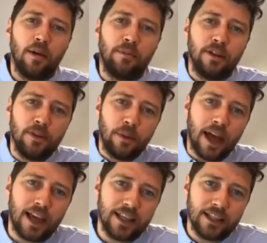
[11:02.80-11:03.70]
a bit of a
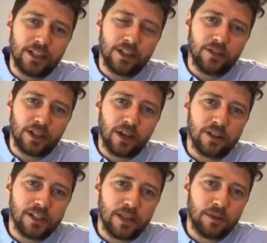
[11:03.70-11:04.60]
package of a
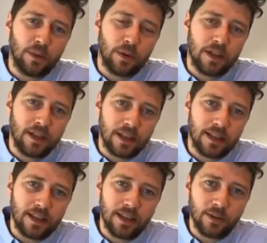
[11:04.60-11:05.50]
concept that we
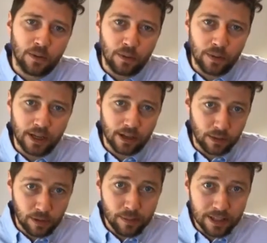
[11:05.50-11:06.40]
think we are
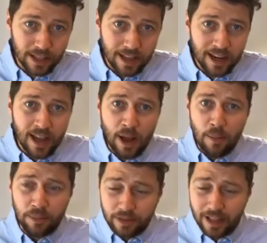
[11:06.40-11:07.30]
going to replicate,
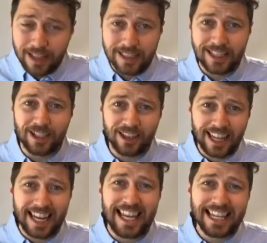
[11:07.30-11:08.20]
plus is
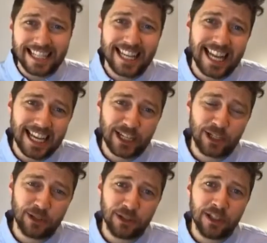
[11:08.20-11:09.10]
going to get
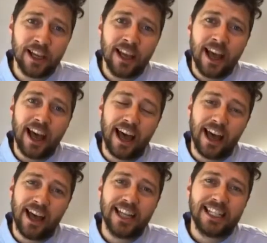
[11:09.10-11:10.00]
international
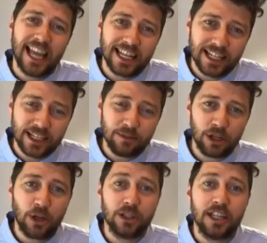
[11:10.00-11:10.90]
attention
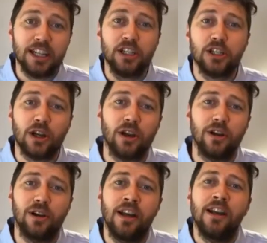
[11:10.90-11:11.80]
because it is
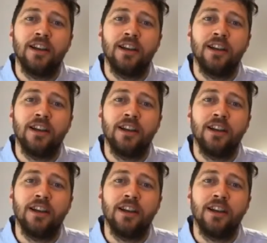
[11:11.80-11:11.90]
so